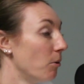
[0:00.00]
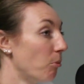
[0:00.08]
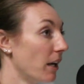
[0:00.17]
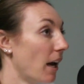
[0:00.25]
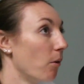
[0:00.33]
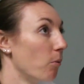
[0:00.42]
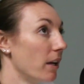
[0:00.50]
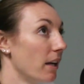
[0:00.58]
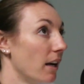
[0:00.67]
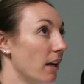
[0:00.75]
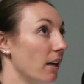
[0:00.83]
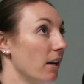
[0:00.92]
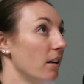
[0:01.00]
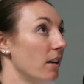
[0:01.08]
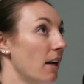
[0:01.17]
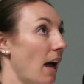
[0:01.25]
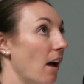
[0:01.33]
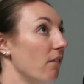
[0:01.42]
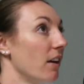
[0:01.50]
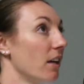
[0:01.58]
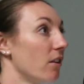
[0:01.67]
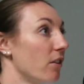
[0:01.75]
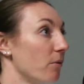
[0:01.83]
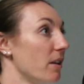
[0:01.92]
But yeah, we
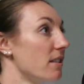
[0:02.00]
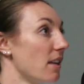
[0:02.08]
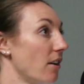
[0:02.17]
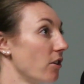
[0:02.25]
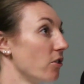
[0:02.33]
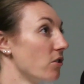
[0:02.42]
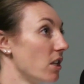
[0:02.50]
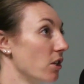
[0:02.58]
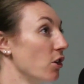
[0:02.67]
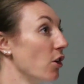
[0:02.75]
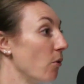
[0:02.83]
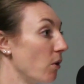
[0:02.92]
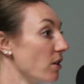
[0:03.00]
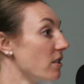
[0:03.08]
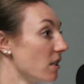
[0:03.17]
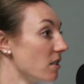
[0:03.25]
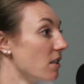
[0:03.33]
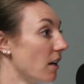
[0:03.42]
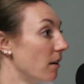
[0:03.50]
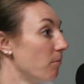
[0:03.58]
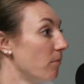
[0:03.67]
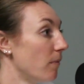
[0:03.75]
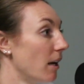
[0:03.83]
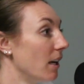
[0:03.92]
having 3 setters that know our
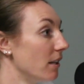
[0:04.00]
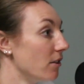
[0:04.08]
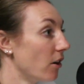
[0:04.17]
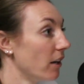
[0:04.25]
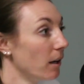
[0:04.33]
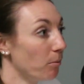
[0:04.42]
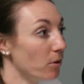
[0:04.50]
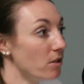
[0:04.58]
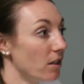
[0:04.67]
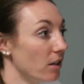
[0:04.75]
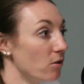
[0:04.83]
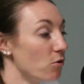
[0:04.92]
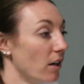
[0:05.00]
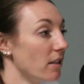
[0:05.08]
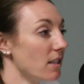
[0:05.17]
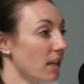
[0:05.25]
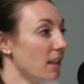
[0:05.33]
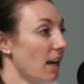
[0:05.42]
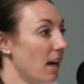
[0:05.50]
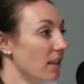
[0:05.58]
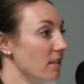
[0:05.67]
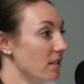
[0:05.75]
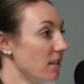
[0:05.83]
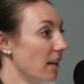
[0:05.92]
system and are able to translate that
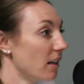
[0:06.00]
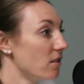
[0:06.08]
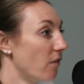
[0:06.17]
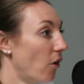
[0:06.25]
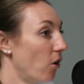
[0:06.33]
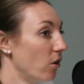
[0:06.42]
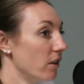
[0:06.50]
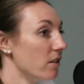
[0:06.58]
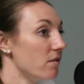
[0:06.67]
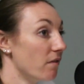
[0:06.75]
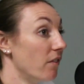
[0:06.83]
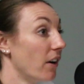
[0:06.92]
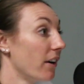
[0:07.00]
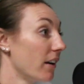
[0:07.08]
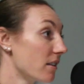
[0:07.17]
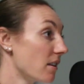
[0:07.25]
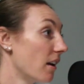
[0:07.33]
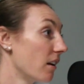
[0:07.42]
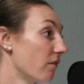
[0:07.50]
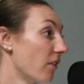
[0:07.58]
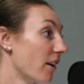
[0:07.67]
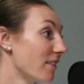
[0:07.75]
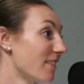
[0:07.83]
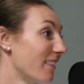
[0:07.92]
into next fall is very exciting
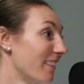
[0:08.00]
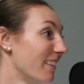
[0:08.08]
for us.